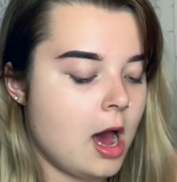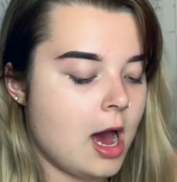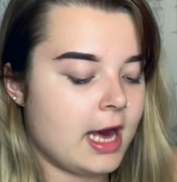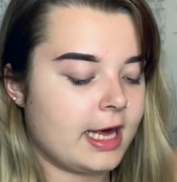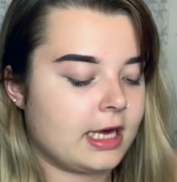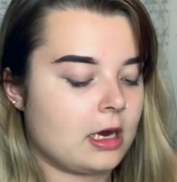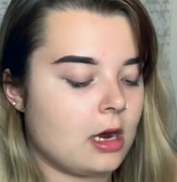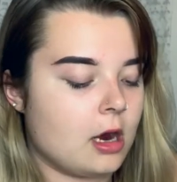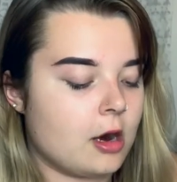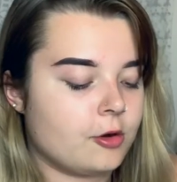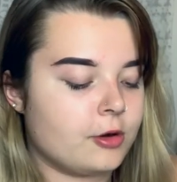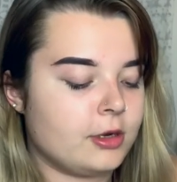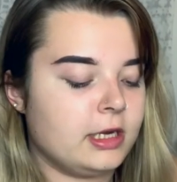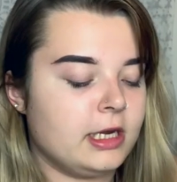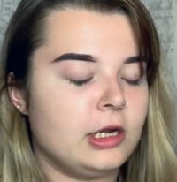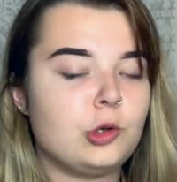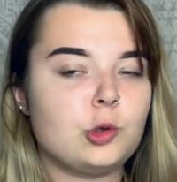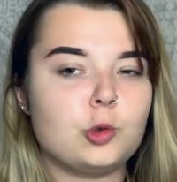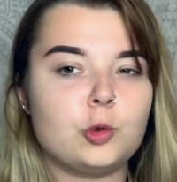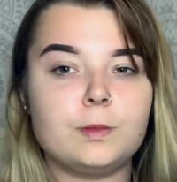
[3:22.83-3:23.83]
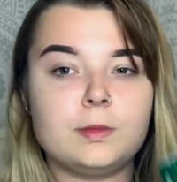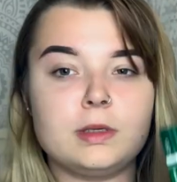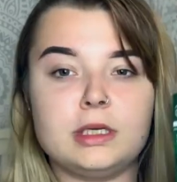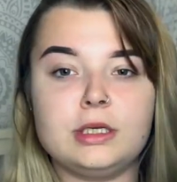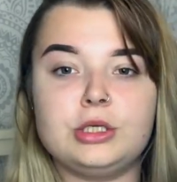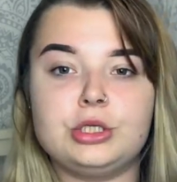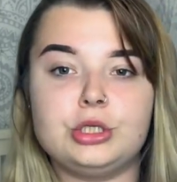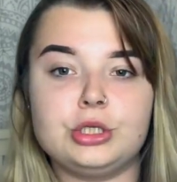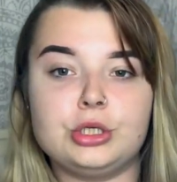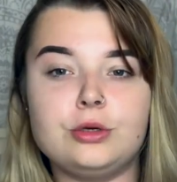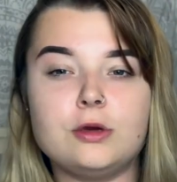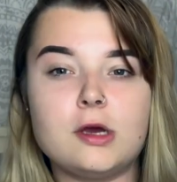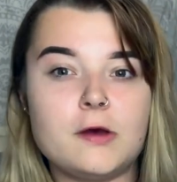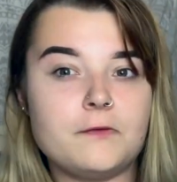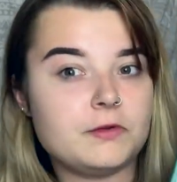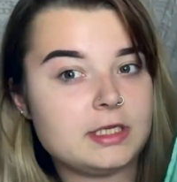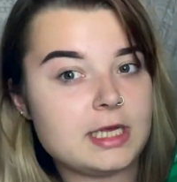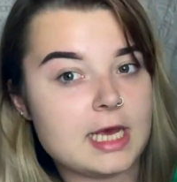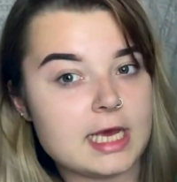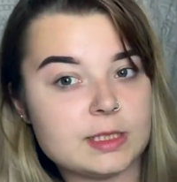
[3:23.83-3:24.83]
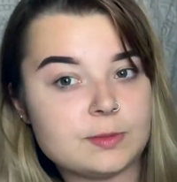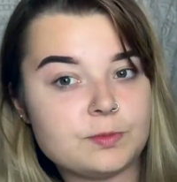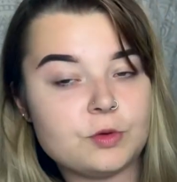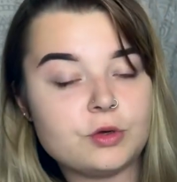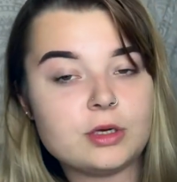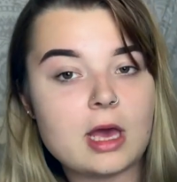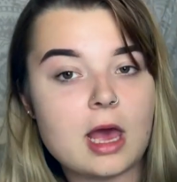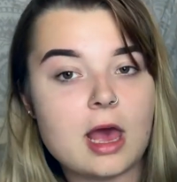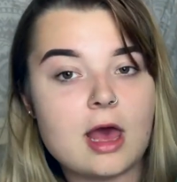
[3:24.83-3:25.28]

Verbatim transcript: I currently normally do have a textbook.